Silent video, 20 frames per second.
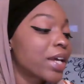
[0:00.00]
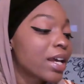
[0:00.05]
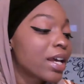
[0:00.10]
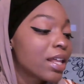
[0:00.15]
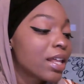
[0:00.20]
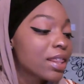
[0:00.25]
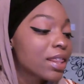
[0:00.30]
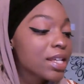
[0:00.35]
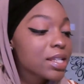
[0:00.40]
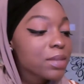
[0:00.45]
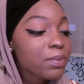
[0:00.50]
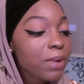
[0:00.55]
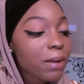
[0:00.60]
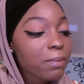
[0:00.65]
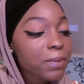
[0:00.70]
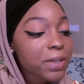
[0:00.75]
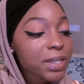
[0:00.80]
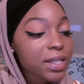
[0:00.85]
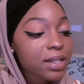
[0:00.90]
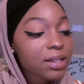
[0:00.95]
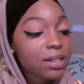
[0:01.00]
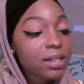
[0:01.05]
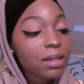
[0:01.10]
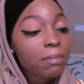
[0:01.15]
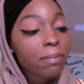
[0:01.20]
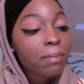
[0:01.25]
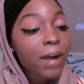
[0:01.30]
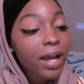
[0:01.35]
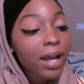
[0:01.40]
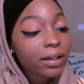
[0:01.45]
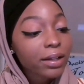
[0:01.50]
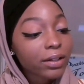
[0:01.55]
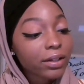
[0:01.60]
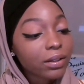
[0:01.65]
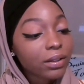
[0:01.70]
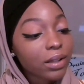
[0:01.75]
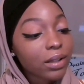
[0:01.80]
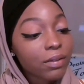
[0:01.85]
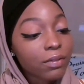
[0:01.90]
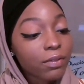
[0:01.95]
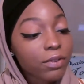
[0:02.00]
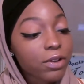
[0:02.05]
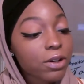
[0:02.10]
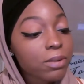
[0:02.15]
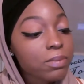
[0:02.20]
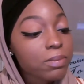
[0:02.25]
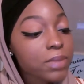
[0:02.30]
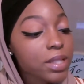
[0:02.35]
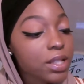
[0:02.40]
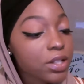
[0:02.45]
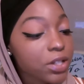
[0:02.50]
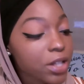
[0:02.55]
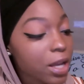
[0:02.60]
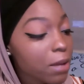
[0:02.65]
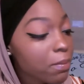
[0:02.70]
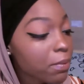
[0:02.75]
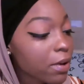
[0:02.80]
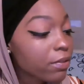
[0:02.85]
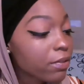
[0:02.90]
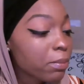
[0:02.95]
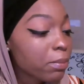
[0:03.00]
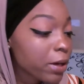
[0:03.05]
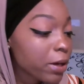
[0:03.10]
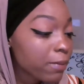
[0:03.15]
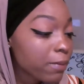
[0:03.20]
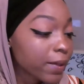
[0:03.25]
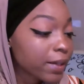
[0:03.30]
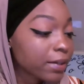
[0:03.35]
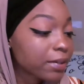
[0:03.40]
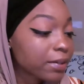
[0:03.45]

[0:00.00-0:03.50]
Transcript: This represents the pineal and forms the shape of a pyramid.